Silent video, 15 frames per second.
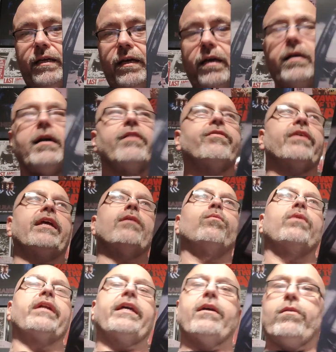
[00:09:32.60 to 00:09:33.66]
uh, I
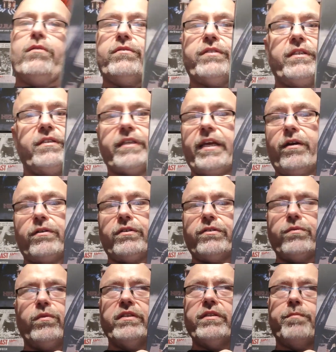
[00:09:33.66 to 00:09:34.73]
forget Woody Harrelson's
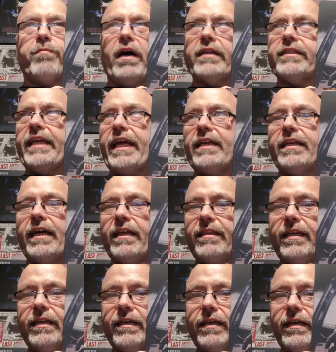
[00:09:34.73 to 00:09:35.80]
characters was it Montana, I
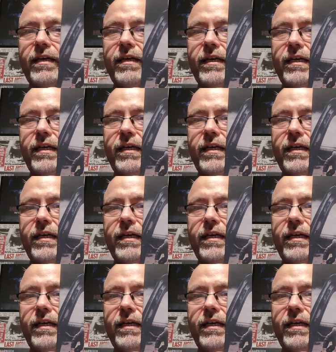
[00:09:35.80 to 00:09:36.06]
think.